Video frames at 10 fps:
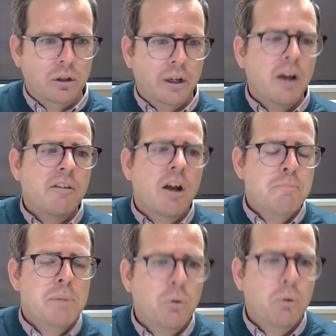Like I, I
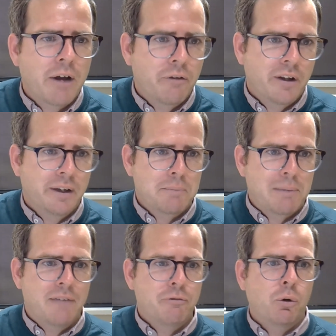built crowdfunding
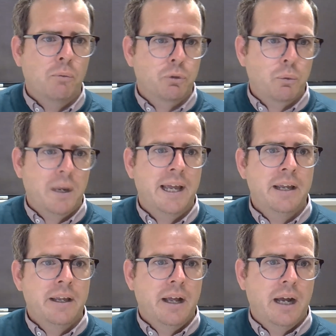platforms where
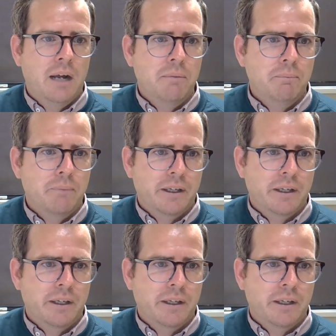um,